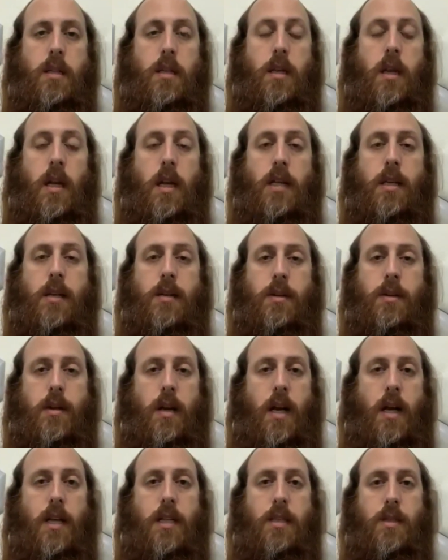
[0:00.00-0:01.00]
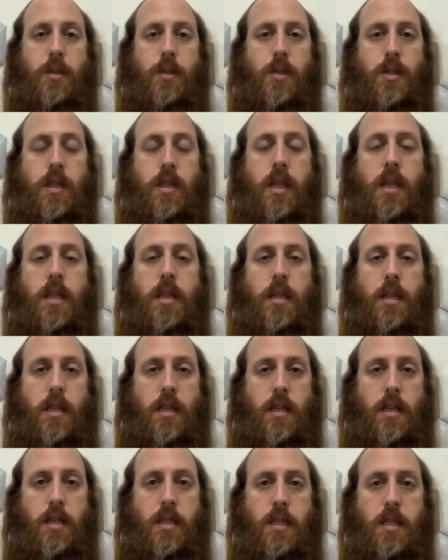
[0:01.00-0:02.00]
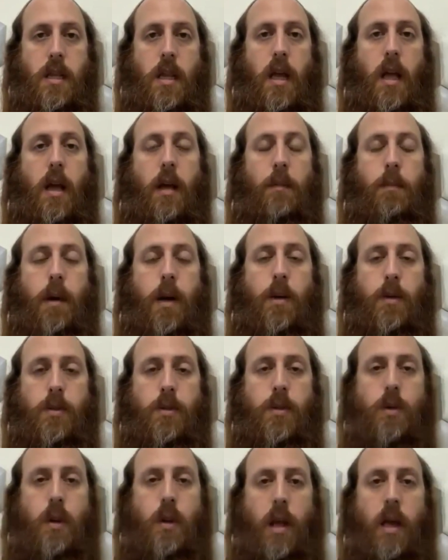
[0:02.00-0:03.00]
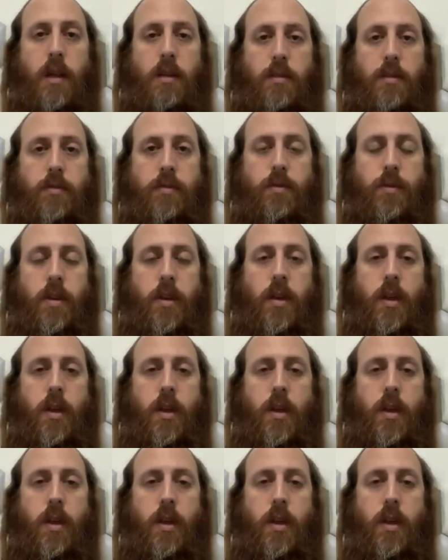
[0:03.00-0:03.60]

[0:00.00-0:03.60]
clear understandings about your life.